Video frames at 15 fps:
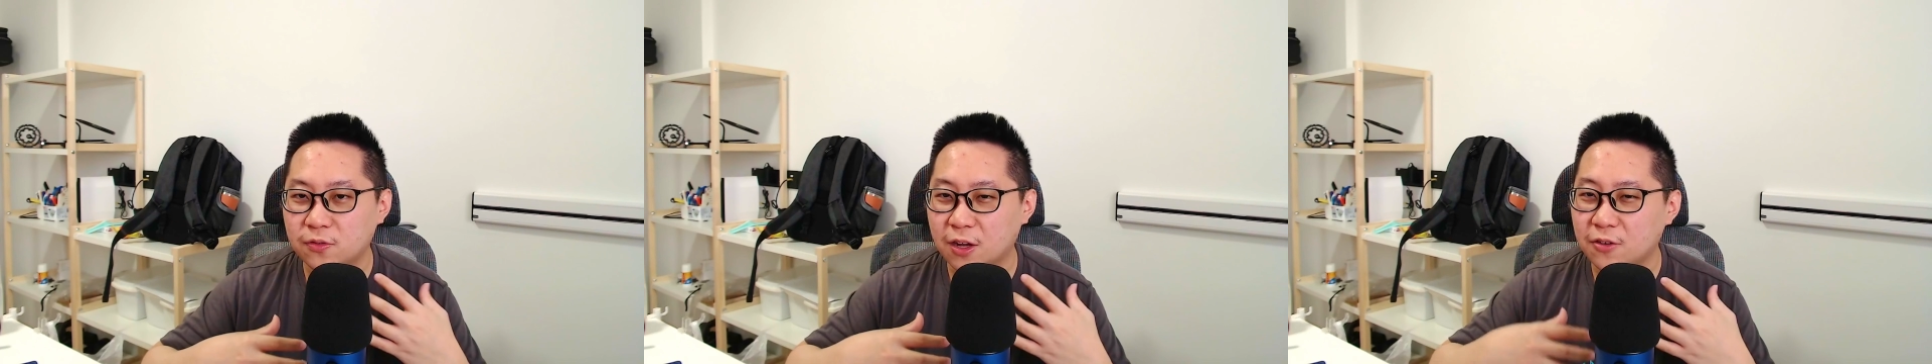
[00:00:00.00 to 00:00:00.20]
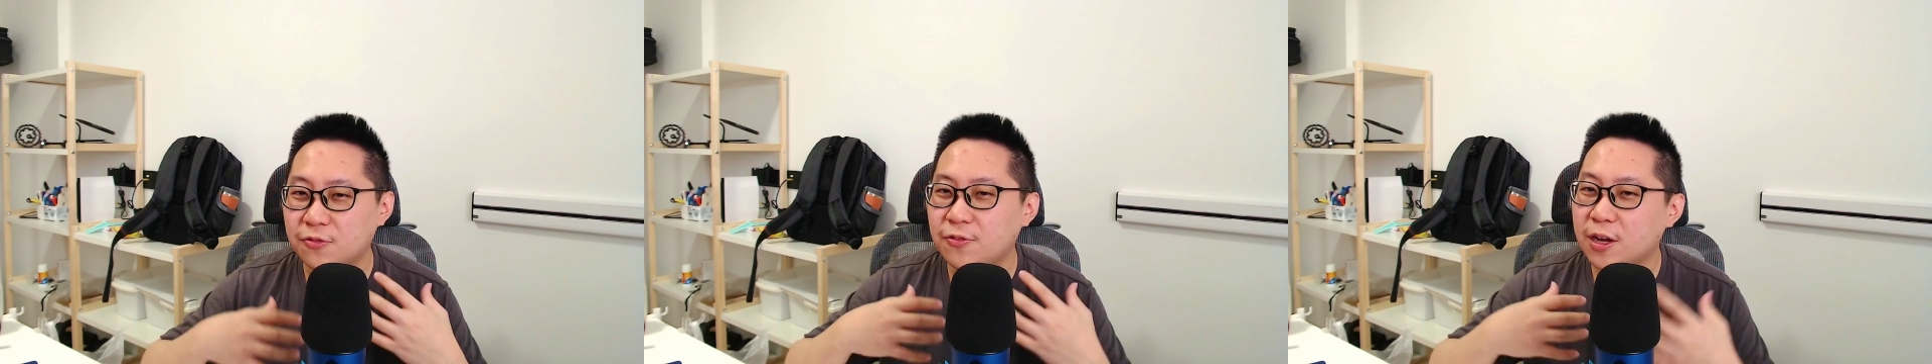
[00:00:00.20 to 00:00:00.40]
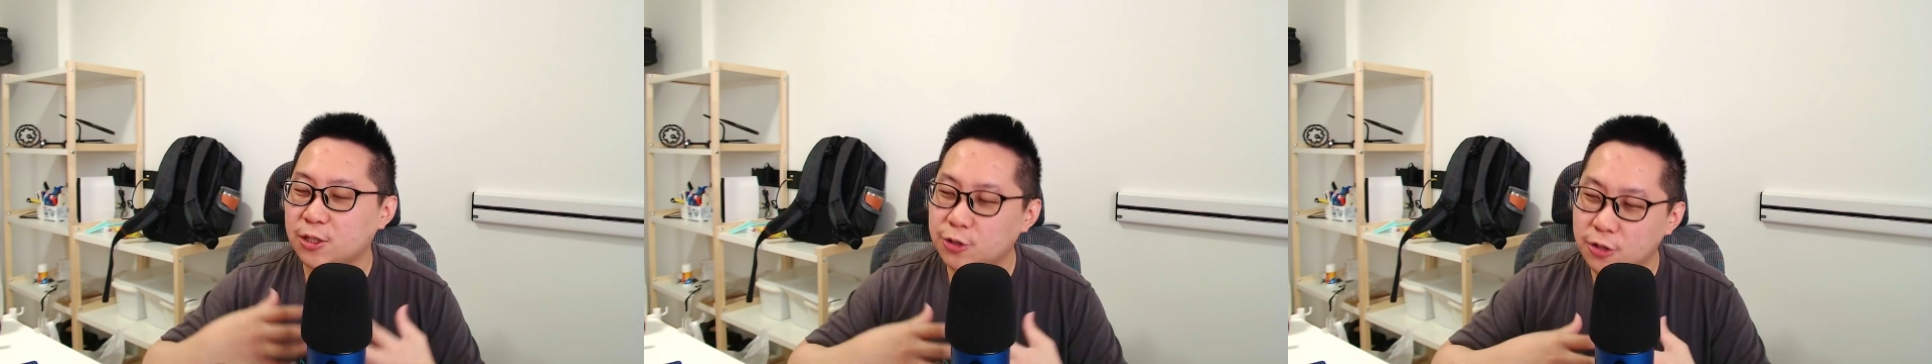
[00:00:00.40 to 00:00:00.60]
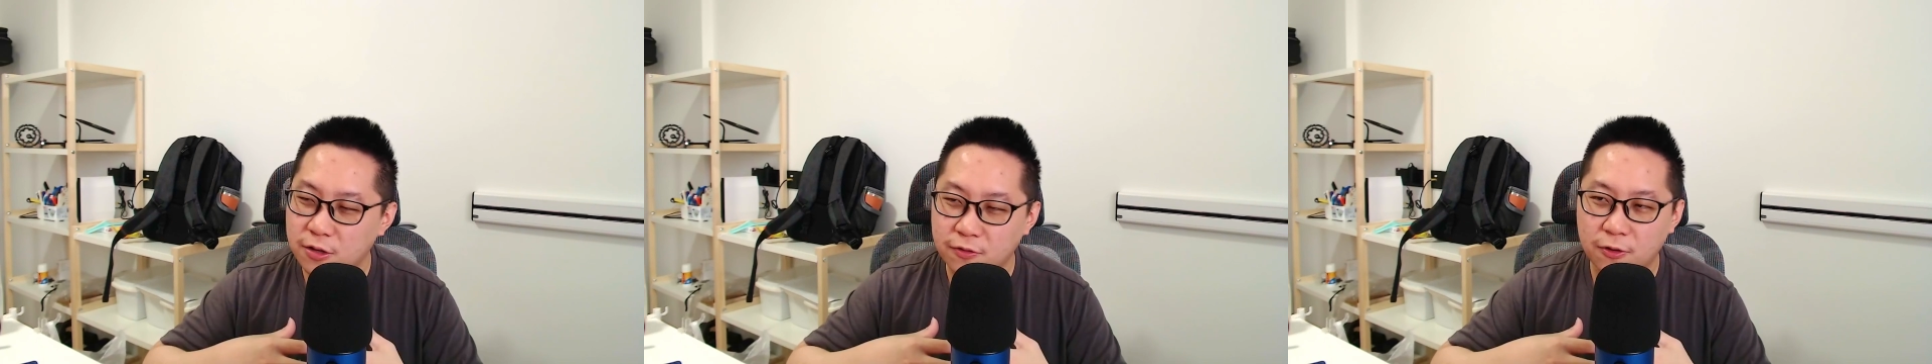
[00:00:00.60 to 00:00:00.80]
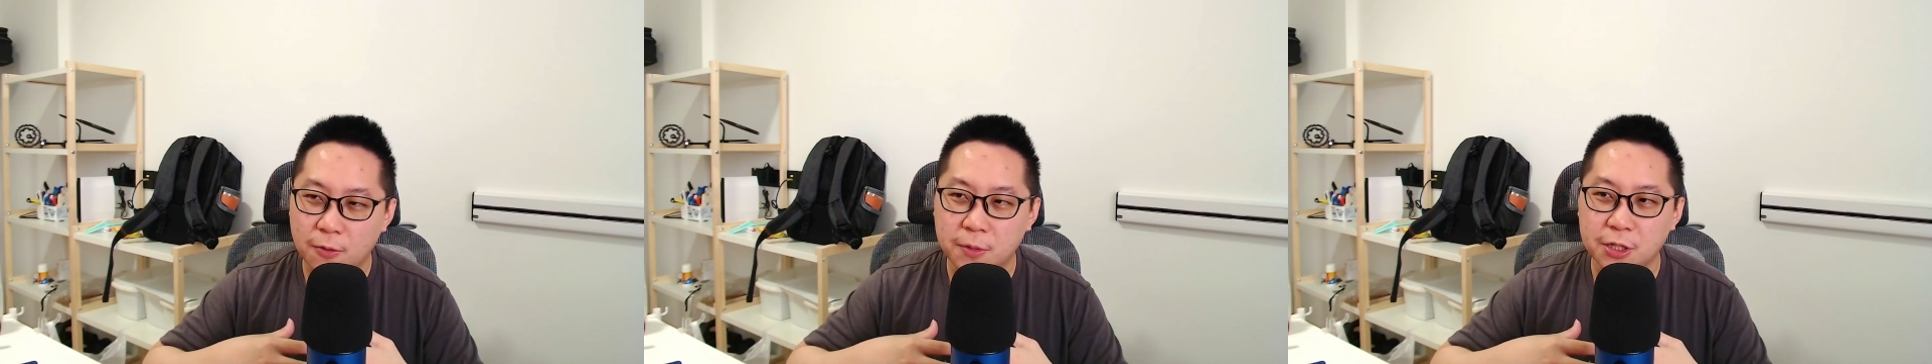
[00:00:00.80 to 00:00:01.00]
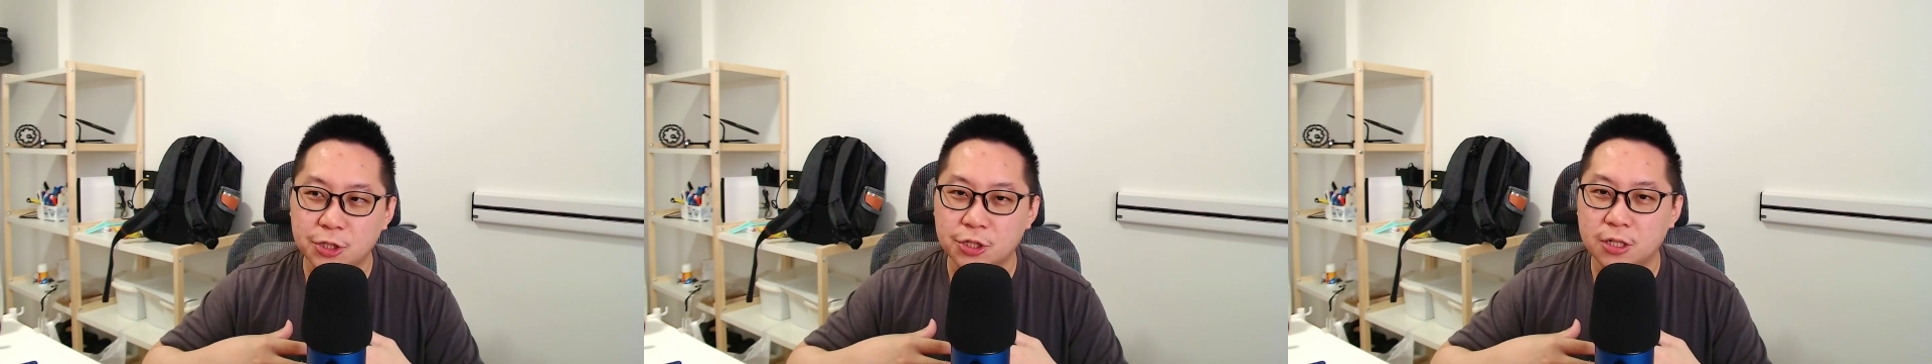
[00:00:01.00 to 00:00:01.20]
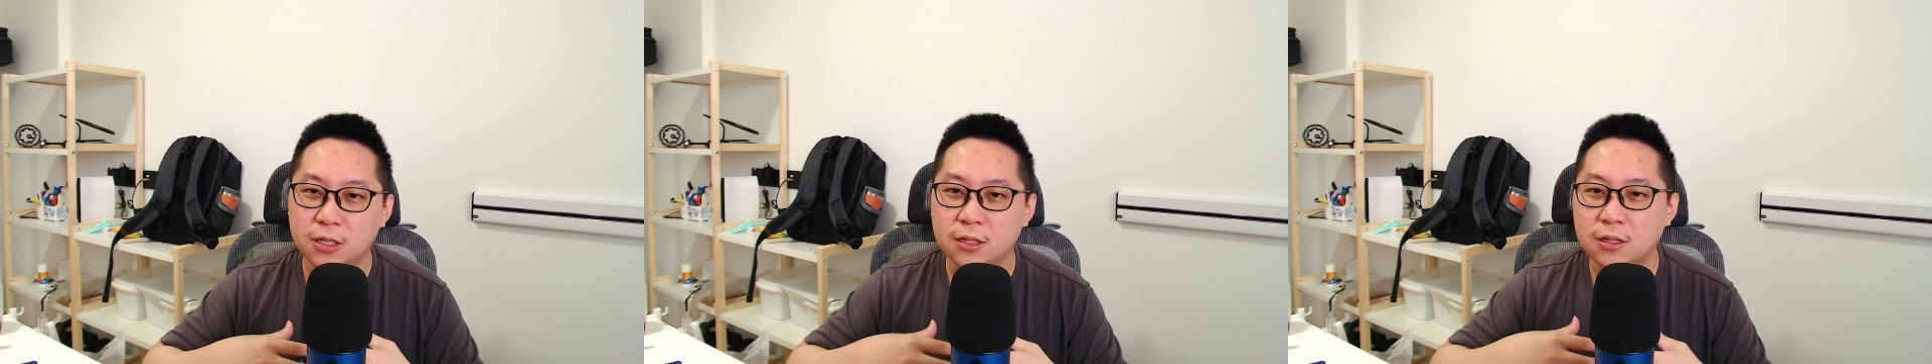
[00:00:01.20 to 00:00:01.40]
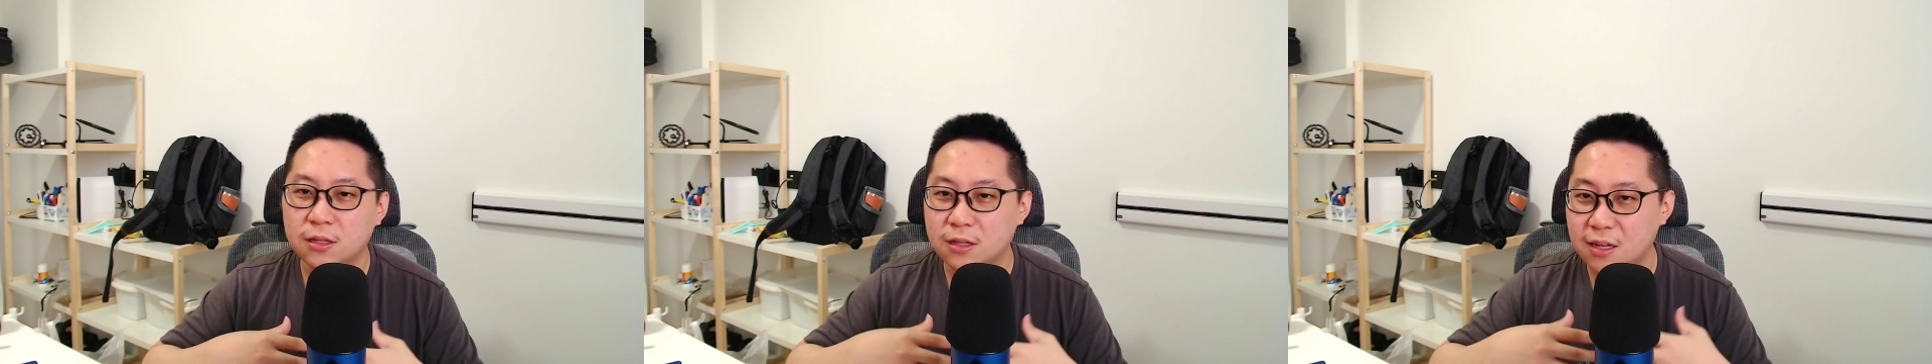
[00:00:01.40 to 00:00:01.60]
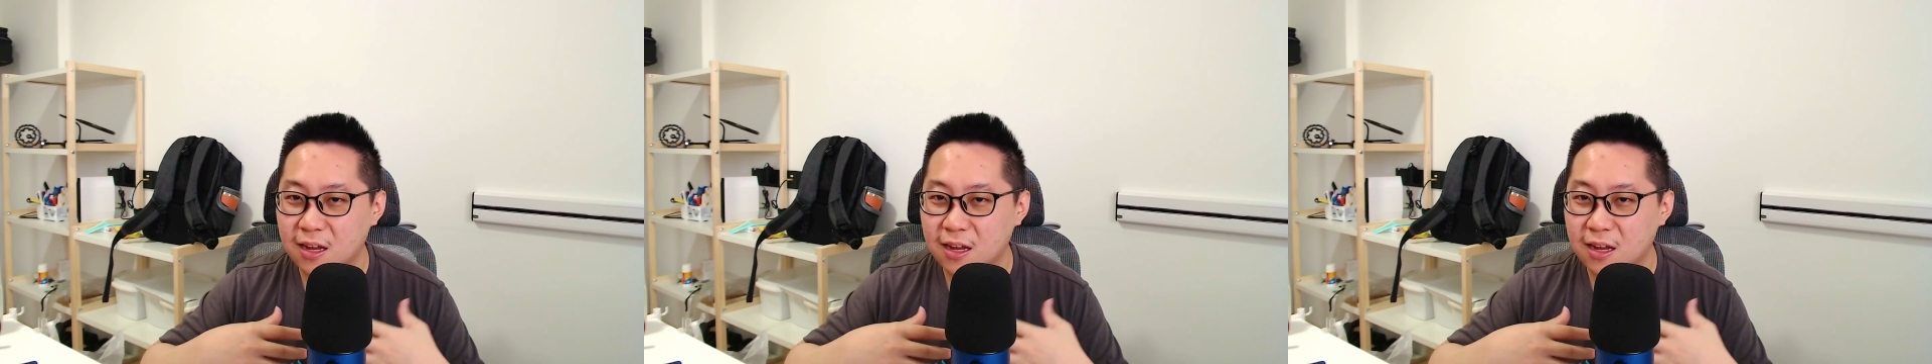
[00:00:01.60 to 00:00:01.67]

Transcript: like factual information.